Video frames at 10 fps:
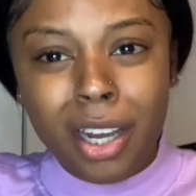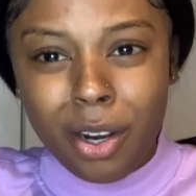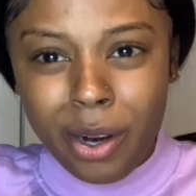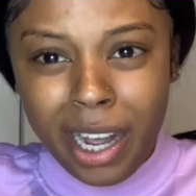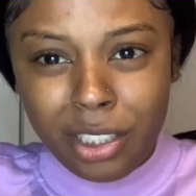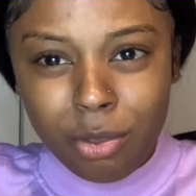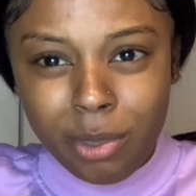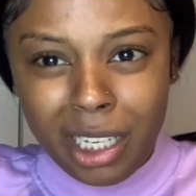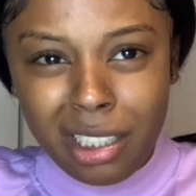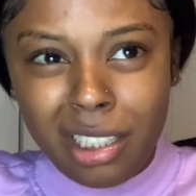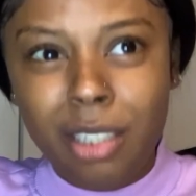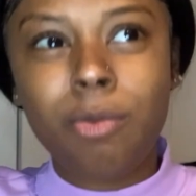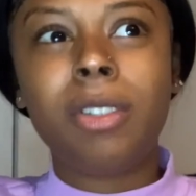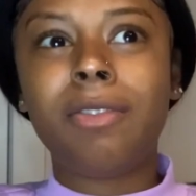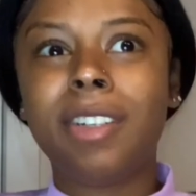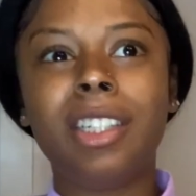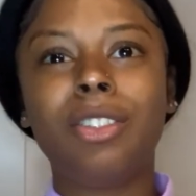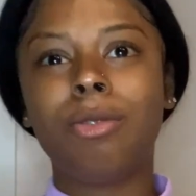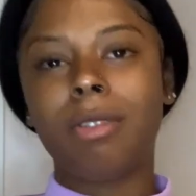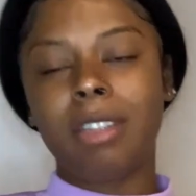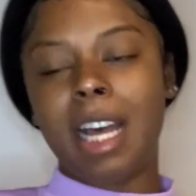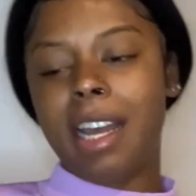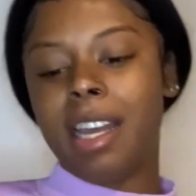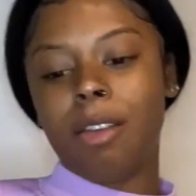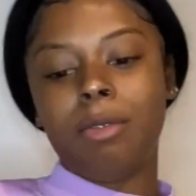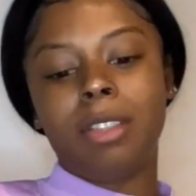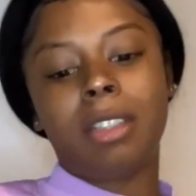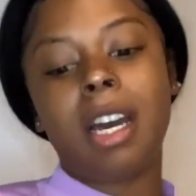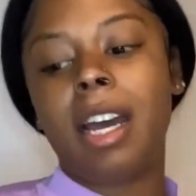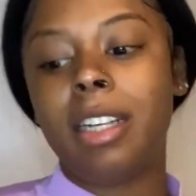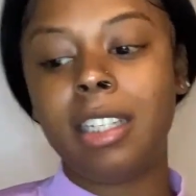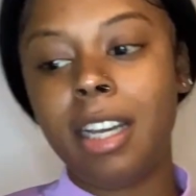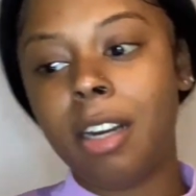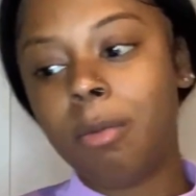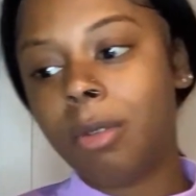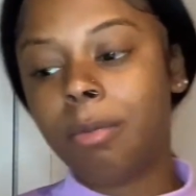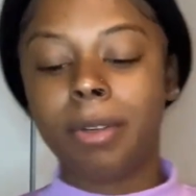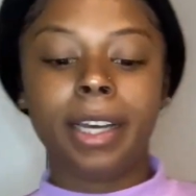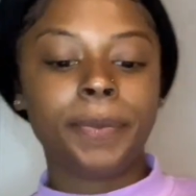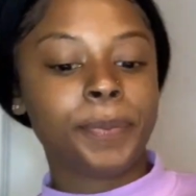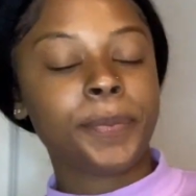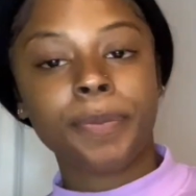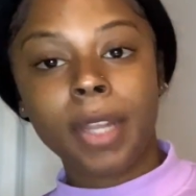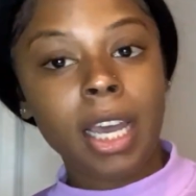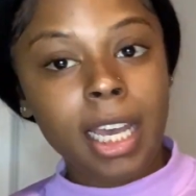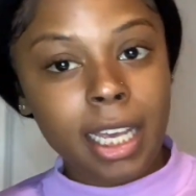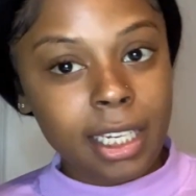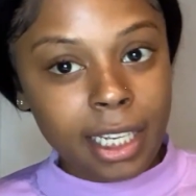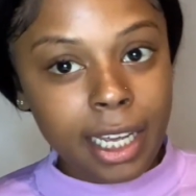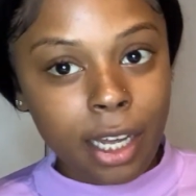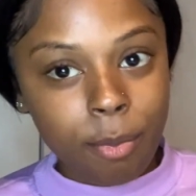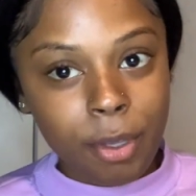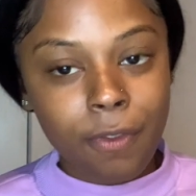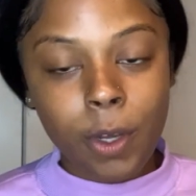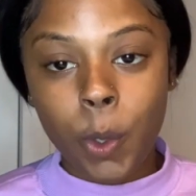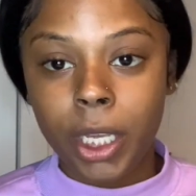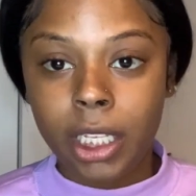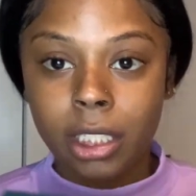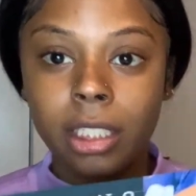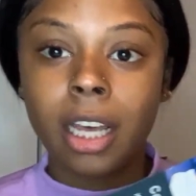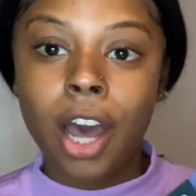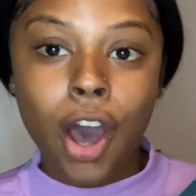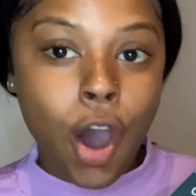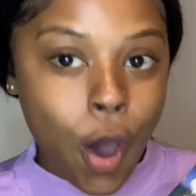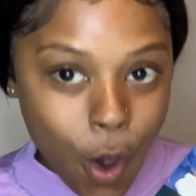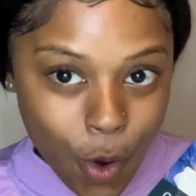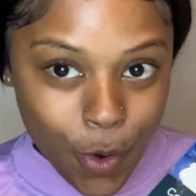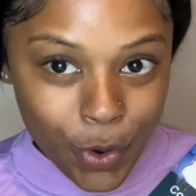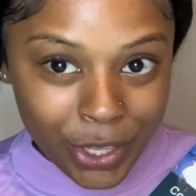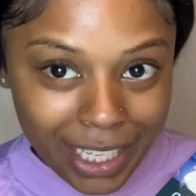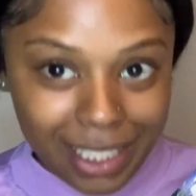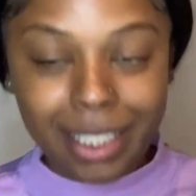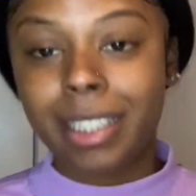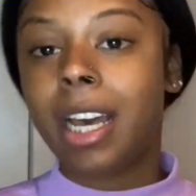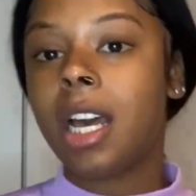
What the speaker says: Graduation was virtual. Like it was kind of terrible, but it did help me focus on this.